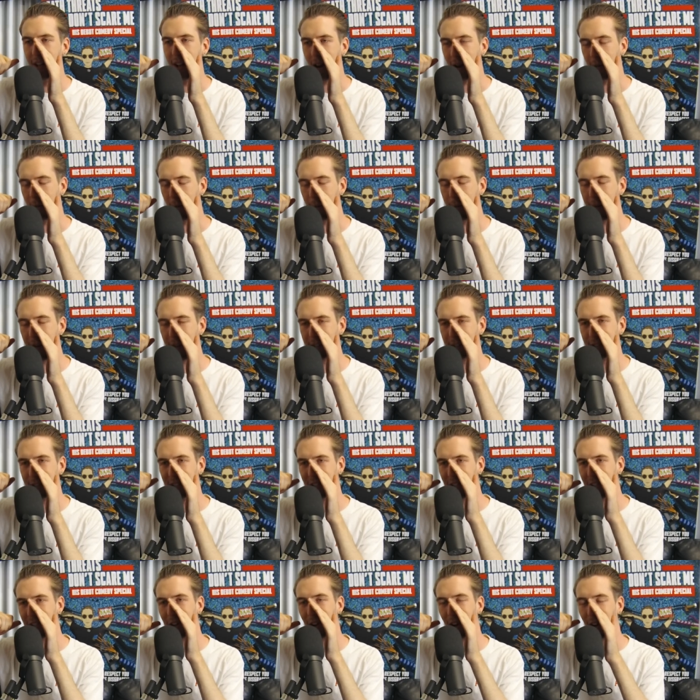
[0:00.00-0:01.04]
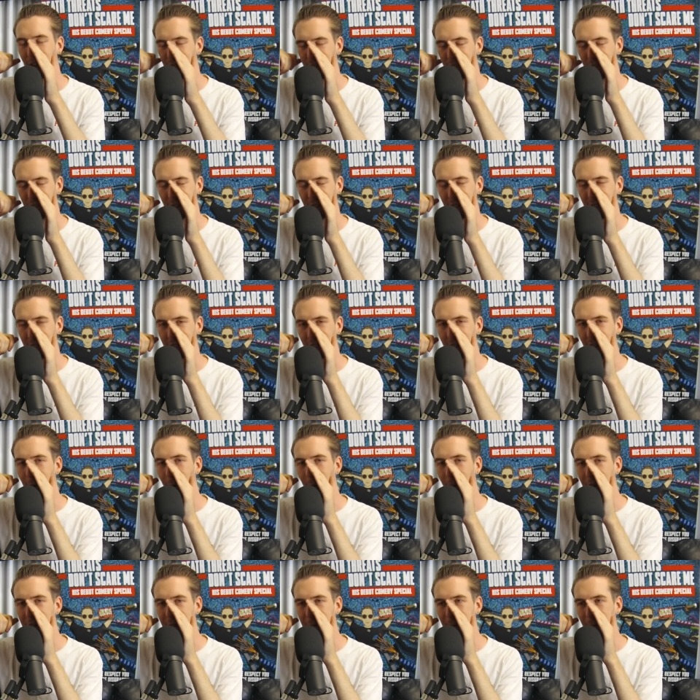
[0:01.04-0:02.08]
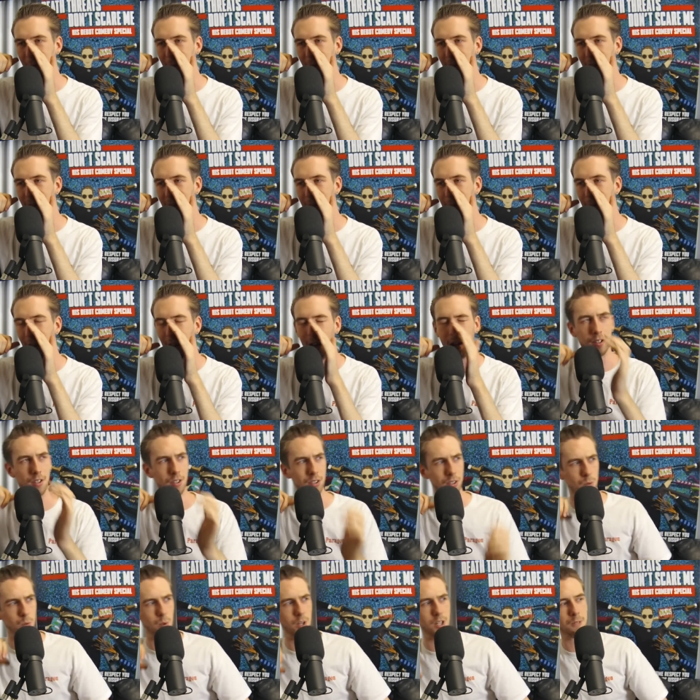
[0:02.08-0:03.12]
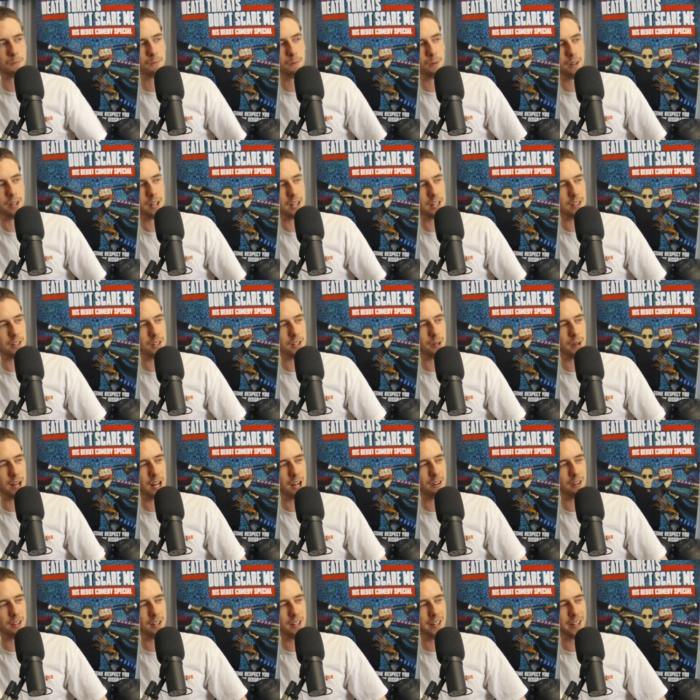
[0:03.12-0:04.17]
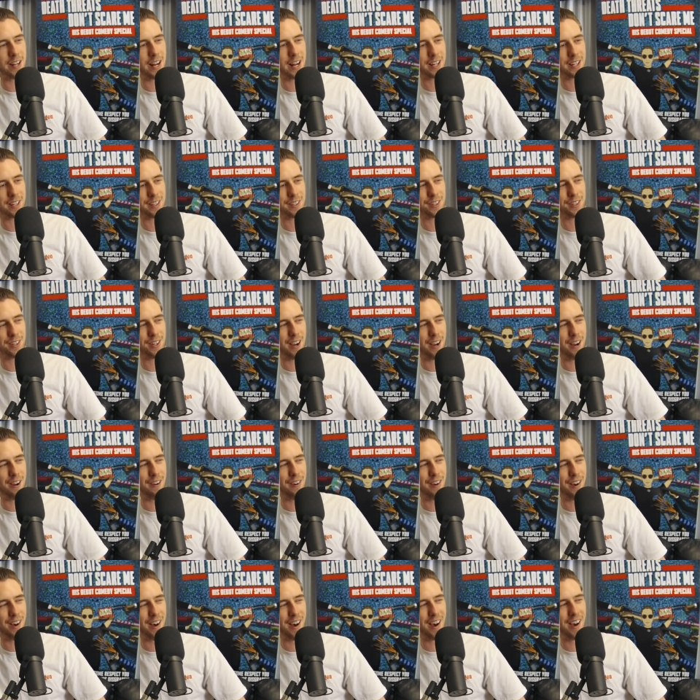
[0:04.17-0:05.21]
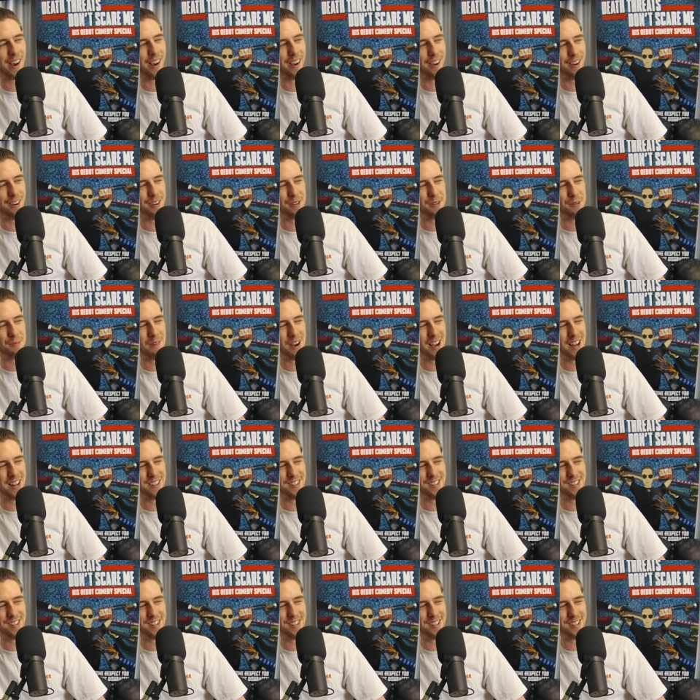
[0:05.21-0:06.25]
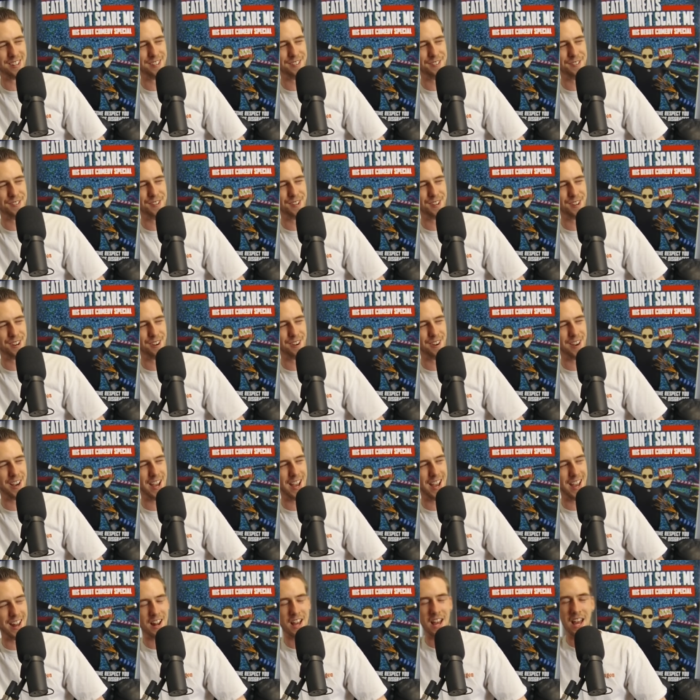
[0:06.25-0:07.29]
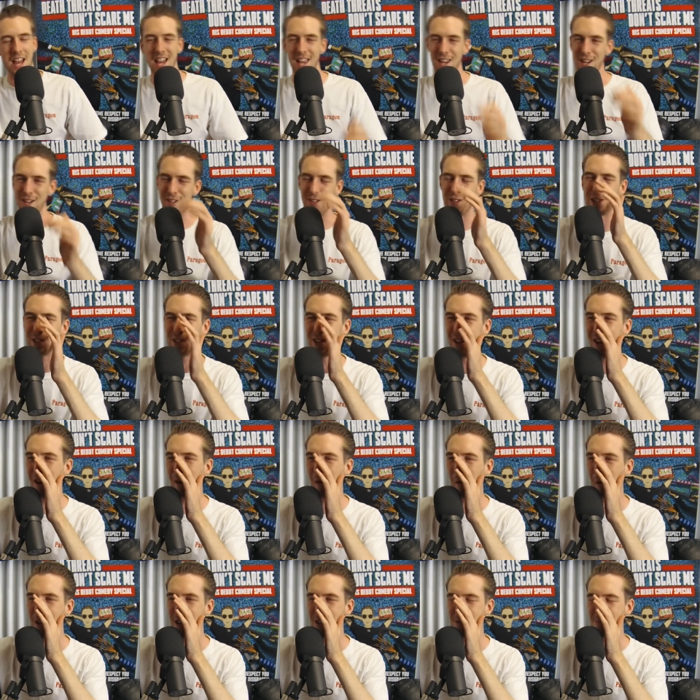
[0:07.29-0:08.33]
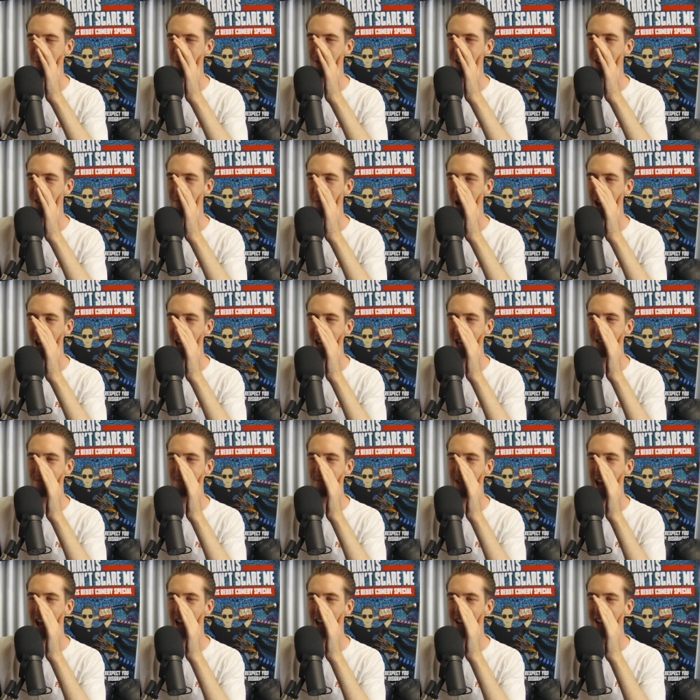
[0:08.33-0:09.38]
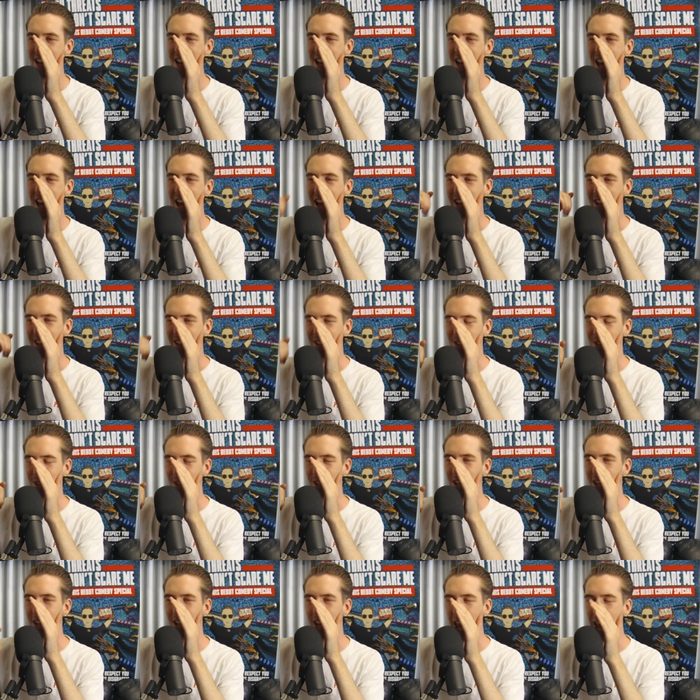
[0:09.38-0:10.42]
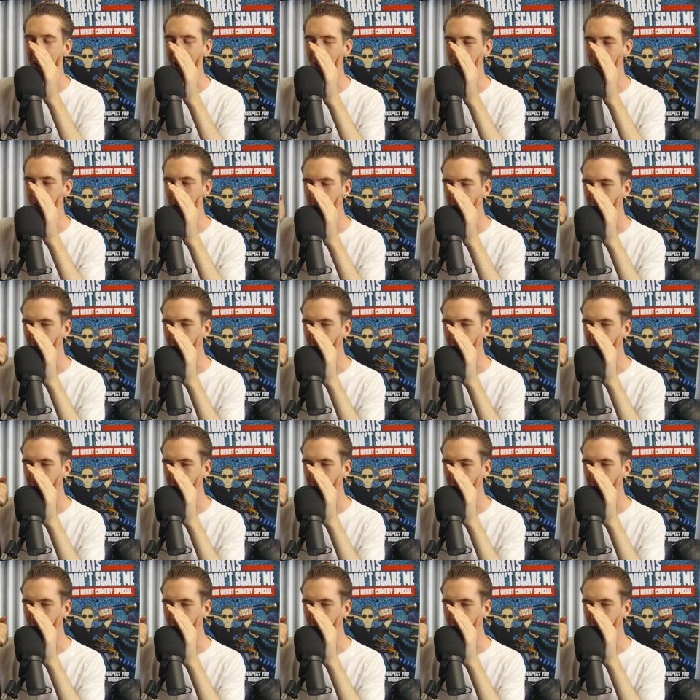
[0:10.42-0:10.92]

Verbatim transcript: I'm about to turn it on. Just you gotta whisper it into my just whisper it into your ear and then I can go home. I didn't do it. You just gotta whisper it in my ear, man. Just gotta hang on.